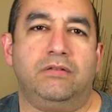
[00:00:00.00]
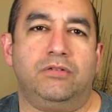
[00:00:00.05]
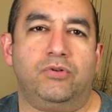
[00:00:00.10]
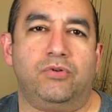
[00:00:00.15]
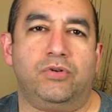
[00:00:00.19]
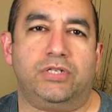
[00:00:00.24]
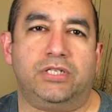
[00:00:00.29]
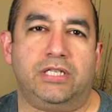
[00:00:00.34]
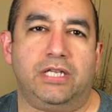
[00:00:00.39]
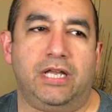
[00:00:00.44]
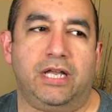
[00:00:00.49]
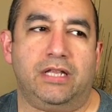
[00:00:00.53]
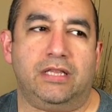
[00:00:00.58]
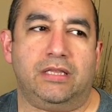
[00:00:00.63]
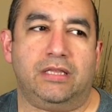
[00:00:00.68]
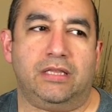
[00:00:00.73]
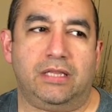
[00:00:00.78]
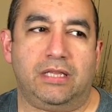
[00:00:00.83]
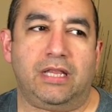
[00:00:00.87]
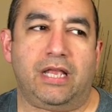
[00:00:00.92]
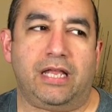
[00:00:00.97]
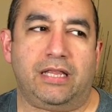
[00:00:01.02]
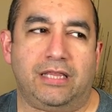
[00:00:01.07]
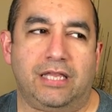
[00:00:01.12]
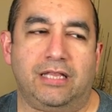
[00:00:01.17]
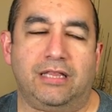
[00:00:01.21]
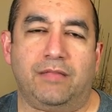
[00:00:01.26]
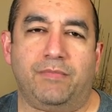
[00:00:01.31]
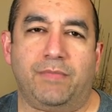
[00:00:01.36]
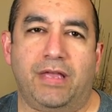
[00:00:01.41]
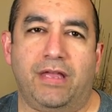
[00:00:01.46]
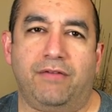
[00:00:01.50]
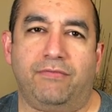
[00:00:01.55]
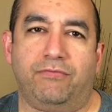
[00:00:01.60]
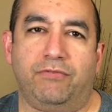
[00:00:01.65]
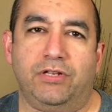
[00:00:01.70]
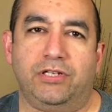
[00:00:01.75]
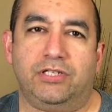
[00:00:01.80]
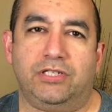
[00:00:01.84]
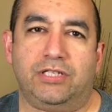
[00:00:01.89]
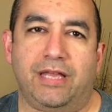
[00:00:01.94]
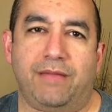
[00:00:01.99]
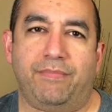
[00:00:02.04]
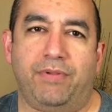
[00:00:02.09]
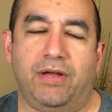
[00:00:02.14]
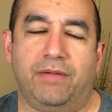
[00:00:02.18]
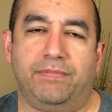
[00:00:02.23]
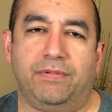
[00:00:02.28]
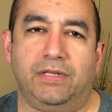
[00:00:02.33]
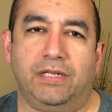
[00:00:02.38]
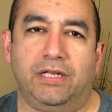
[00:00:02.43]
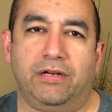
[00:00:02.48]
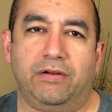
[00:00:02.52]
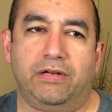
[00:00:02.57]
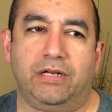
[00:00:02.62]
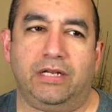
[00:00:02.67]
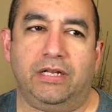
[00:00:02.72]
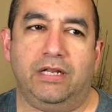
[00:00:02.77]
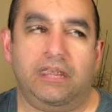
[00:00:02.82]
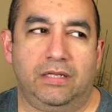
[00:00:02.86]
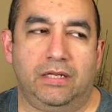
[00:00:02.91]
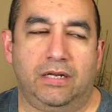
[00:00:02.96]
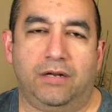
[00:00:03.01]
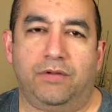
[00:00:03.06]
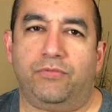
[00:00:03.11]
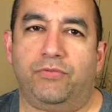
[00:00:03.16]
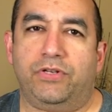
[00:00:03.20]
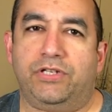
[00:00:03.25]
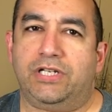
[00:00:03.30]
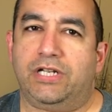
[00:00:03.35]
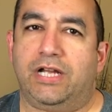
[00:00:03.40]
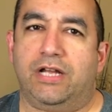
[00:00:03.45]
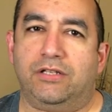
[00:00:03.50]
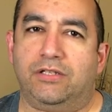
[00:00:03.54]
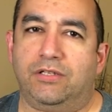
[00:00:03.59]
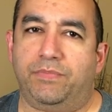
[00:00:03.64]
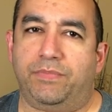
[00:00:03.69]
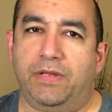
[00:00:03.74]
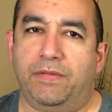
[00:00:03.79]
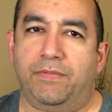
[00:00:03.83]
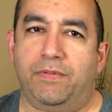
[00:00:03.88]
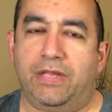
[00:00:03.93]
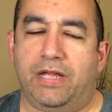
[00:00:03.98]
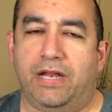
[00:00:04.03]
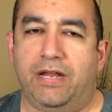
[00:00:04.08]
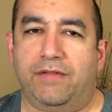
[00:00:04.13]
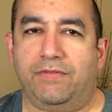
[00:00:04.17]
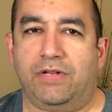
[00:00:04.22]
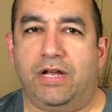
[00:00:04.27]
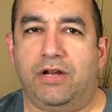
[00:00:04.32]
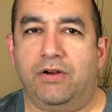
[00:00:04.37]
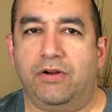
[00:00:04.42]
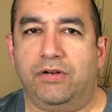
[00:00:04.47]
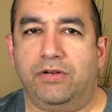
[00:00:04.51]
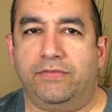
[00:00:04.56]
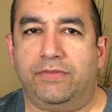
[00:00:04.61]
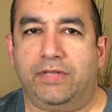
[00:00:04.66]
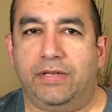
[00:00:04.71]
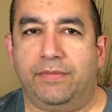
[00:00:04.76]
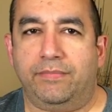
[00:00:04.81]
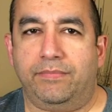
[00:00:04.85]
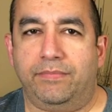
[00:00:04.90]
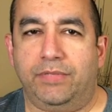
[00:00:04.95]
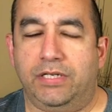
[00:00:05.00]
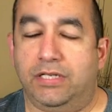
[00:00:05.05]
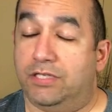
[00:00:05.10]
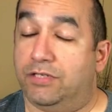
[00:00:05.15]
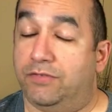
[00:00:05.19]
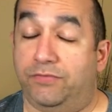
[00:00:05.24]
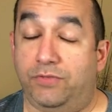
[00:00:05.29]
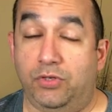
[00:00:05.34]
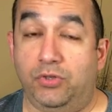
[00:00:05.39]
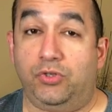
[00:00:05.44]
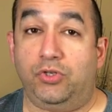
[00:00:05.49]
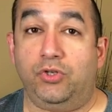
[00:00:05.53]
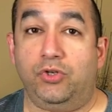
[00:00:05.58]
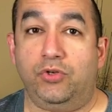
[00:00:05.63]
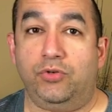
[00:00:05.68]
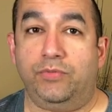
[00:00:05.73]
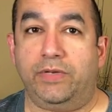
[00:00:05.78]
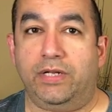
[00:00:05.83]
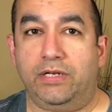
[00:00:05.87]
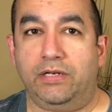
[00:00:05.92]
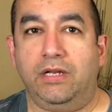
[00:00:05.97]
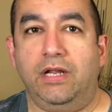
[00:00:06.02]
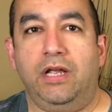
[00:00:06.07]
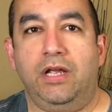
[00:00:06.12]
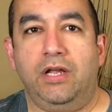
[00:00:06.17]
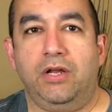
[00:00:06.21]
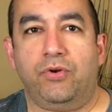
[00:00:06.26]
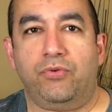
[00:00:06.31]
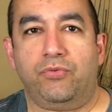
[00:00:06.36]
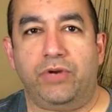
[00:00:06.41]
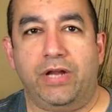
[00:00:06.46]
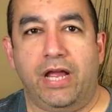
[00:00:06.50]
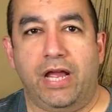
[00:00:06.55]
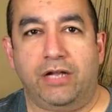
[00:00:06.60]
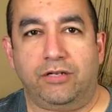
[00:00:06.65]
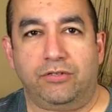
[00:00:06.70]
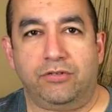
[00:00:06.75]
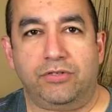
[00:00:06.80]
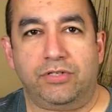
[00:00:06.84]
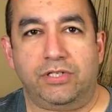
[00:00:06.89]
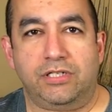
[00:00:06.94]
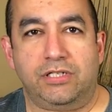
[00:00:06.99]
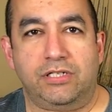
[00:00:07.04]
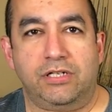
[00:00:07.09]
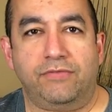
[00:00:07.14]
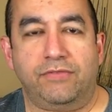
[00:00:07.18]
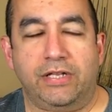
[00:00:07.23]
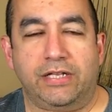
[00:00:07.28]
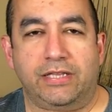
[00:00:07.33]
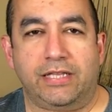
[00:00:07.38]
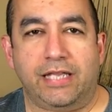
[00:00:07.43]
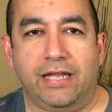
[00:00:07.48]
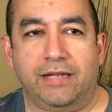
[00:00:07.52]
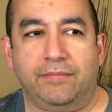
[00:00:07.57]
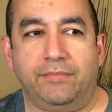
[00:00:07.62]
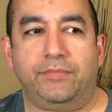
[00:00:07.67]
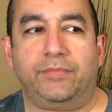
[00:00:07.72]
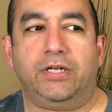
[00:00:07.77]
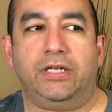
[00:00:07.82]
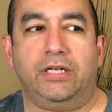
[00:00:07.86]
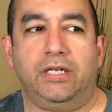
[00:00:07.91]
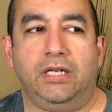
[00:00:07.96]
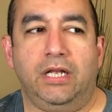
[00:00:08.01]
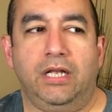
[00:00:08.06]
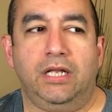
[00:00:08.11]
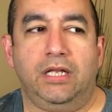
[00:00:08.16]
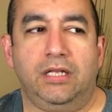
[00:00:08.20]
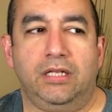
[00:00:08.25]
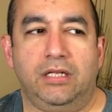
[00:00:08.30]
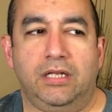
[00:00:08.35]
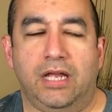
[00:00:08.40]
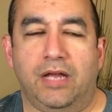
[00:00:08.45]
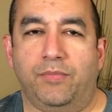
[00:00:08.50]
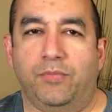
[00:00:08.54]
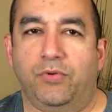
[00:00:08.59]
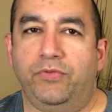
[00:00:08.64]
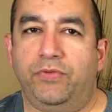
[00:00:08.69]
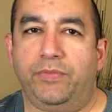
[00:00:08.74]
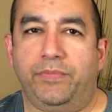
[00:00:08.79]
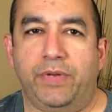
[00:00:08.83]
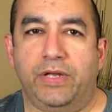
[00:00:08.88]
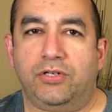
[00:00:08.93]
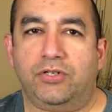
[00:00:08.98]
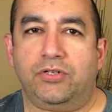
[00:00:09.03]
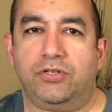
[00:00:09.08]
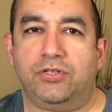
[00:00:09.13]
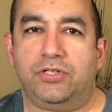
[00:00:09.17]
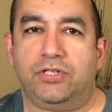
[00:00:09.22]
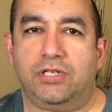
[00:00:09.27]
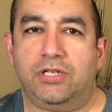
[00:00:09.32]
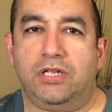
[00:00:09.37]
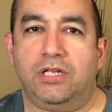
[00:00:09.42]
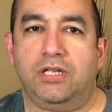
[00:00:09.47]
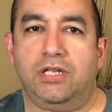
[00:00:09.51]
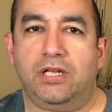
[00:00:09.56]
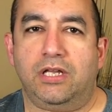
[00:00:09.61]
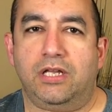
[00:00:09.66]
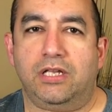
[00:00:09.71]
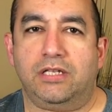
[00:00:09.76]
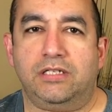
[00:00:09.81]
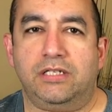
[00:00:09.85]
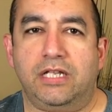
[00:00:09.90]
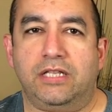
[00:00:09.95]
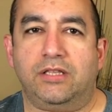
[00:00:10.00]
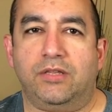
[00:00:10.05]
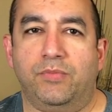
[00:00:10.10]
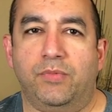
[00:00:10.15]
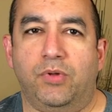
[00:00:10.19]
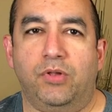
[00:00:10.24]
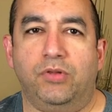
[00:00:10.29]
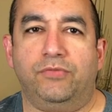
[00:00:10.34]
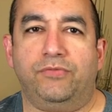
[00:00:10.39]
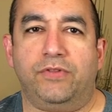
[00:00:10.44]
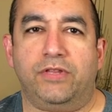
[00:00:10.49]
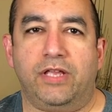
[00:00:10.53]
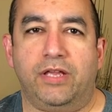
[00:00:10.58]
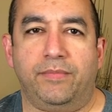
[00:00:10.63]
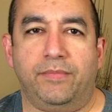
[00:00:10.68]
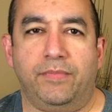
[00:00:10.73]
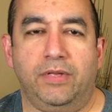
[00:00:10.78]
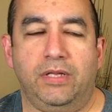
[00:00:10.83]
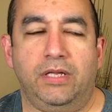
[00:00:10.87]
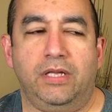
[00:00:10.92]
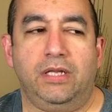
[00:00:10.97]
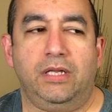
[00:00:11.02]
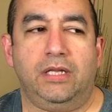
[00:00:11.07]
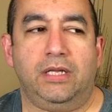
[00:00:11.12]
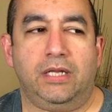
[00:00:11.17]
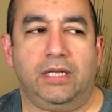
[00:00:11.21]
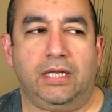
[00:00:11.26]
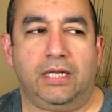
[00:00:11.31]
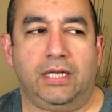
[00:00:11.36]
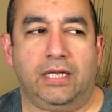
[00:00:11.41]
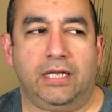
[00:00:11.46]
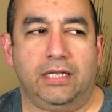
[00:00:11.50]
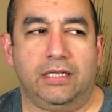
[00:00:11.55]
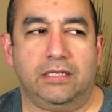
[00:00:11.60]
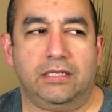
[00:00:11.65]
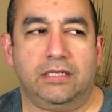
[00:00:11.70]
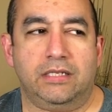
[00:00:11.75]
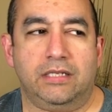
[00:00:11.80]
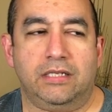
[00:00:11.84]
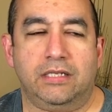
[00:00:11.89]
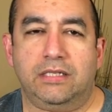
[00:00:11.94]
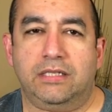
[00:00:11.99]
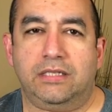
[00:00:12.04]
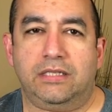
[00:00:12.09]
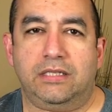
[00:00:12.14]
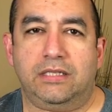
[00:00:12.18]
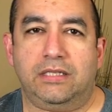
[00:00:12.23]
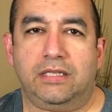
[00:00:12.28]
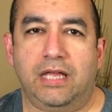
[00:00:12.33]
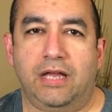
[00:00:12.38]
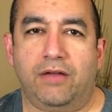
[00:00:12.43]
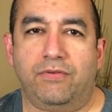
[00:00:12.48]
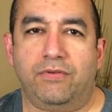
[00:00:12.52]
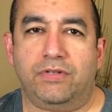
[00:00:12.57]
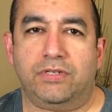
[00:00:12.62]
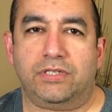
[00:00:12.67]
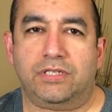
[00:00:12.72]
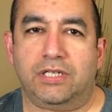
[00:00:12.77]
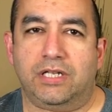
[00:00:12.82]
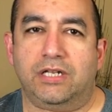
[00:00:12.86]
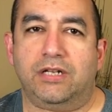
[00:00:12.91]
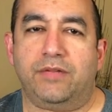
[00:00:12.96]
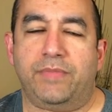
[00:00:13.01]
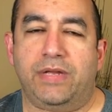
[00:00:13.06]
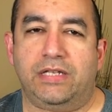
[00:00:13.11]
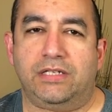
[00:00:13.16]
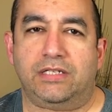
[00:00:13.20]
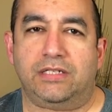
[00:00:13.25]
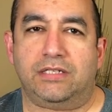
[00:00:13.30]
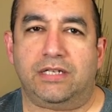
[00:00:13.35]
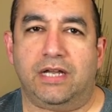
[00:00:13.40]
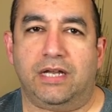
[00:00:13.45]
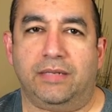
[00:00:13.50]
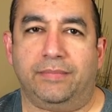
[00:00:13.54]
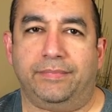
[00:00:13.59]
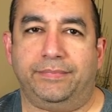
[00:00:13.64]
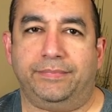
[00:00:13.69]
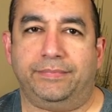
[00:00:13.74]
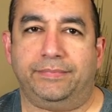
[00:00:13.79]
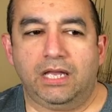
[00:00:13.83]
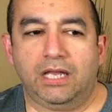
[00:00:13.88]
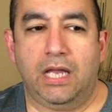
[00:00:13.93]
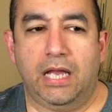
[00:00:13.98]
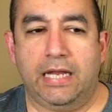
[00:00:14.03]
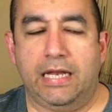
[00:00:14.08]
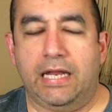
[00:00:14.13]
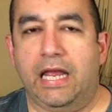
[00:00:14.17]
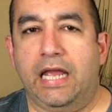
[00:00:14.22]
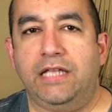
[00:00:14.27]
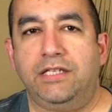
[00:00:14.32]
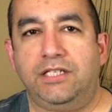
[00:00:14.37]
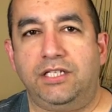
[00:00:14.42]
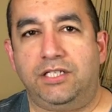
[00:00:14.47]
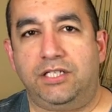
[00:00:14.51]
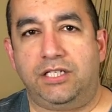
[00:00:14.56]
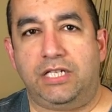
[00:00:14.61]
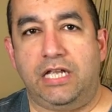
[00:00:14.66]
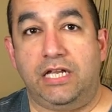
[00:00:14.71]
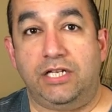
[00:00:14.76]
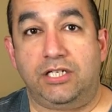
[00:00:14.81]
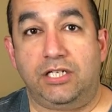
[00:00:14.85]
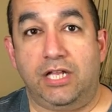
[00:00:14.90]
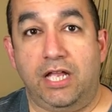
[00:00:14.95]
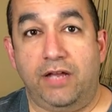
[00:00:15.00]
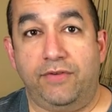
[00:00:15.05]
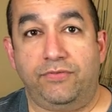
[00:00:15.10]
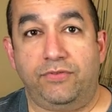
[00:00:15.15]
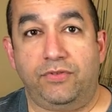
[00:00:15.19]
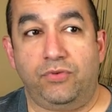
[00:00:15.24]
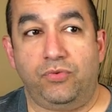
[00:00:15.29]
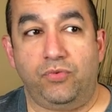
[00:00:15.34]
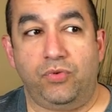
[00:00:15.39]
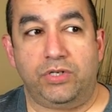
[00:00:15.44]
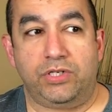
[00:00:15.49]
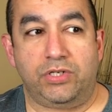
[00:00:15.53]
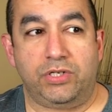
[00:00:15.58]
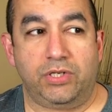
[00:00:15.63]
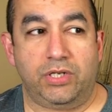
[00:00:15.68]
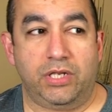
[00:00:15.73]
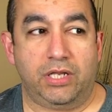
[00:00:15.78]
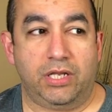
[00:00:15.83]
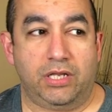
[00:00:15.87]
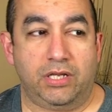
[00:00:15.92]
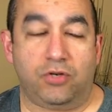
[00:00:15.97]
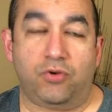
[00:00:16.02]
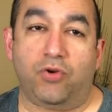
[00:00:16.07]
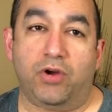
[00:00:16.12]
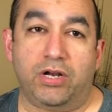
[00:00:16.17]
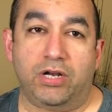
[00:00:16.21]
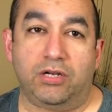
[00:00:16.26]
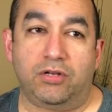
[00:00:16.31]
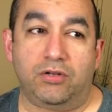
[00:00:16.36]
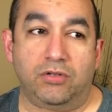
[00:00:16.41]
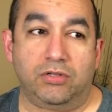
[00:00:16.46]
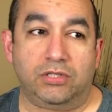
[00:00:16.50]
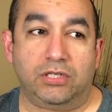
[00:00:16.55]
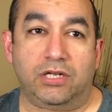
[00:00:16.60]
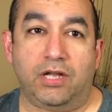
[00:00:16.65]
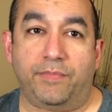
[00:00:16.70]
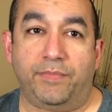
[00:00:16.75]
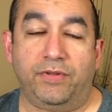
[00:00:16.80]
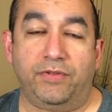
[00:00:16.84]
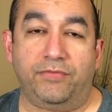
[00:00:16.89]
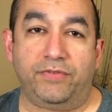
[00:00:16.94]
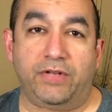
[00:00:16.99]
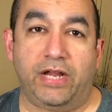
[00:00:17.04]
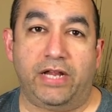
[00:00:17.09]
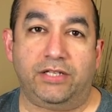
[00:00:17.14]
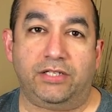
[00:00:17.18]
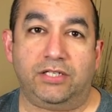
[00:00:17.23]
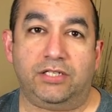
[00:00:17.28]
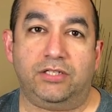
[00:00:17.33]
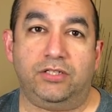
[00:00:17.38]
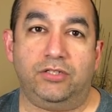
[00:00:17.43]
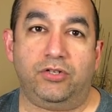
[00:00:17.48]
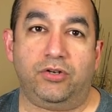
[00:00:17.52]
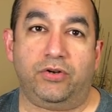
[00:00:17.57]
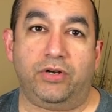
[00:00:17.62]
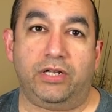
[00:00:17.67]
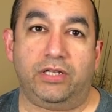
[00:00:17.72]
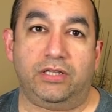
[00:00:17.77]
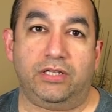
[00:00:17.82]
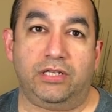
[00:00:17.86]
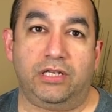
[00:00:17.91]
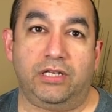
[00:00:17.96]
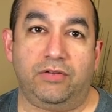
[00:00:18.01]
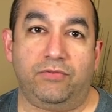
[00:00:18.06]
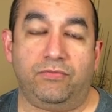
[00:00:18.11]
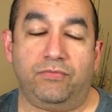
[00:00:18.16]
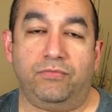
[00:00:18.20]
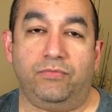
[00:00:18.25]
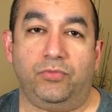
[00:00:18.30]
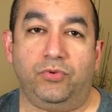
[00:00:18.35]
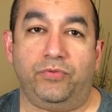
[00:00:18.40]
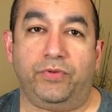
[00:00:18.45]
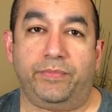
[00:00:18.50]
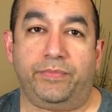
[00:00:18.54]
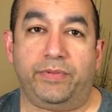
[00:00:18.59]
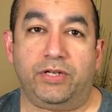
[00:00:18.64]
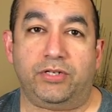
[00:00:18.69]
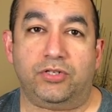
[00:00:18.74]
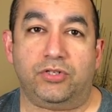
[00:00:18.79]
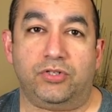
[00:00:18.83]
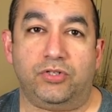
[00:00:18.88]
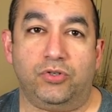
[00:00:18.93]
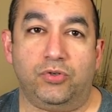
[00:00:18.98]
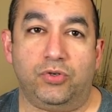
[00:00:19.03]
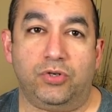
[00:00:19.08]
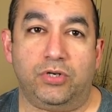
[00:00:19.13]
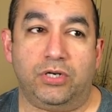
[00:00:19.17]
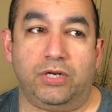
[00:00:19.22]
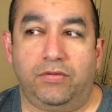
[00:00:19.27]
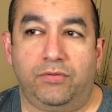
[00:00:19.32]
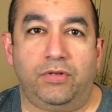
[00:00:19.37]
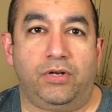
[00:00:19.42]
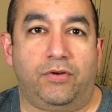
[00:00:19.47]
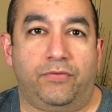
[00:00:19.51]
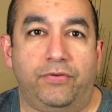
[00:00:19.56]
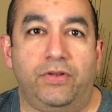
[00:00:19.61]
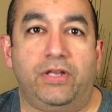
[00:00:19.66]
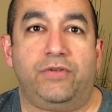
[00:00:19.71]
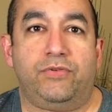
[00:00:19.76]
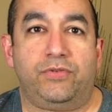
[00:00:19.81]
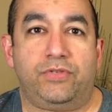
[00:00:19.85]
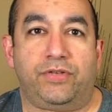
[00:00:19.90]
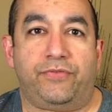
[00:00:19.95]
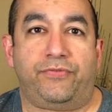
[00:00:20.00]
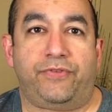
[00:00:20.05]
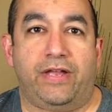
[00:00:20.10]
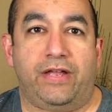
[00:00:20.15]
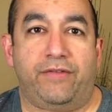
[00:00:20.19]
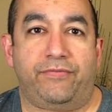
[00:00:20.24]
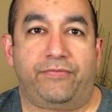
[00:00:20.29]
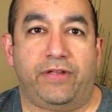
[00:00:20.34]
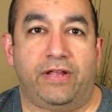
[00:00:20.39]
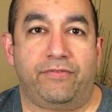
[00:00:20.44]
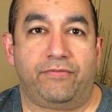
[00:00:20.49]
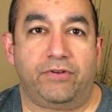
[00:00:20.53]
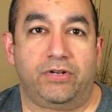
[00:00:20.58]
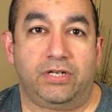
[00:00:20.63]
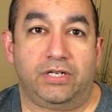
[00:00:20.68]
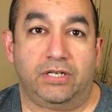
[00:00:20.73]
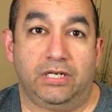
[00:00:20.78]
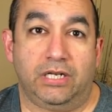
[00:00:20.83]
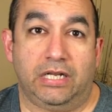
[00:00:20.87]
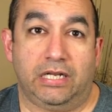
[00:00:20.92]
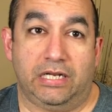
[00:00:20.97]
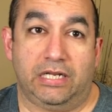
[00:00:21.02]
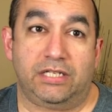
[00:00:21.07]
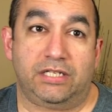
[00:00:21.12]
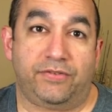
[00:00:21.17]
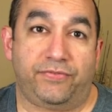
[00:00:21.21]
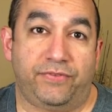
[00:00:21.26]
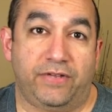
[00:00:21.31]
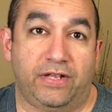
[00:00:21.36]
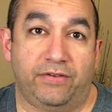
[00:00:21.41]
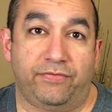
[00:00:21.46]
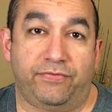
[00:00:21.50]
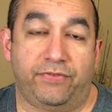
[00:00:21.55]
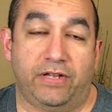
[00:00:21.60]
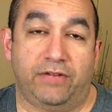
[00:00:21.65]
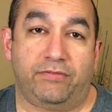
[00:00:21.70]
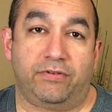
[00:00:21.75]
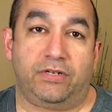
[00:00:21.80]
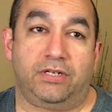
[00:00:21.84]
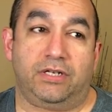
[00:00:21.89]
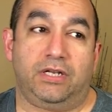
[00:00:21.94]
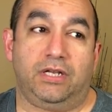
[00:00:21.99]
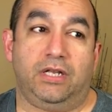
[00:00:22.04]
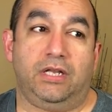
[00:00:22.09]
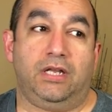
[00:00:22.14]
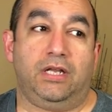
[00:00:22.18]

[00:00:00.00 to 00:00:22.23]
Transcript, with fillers: Towards the end, I think they may have reached that popularity, you know, reaching out to people that have not heard of them because of YouTube and reactors and stuff like that. But yeah, Moving Pictures uh, set the mold for them, and that was an amazing time. And Exit Stage Left, which uh, chronicled a couple of nights during the Moving Pictures tour. You know, it was a fan favorite. It is a fan favorite.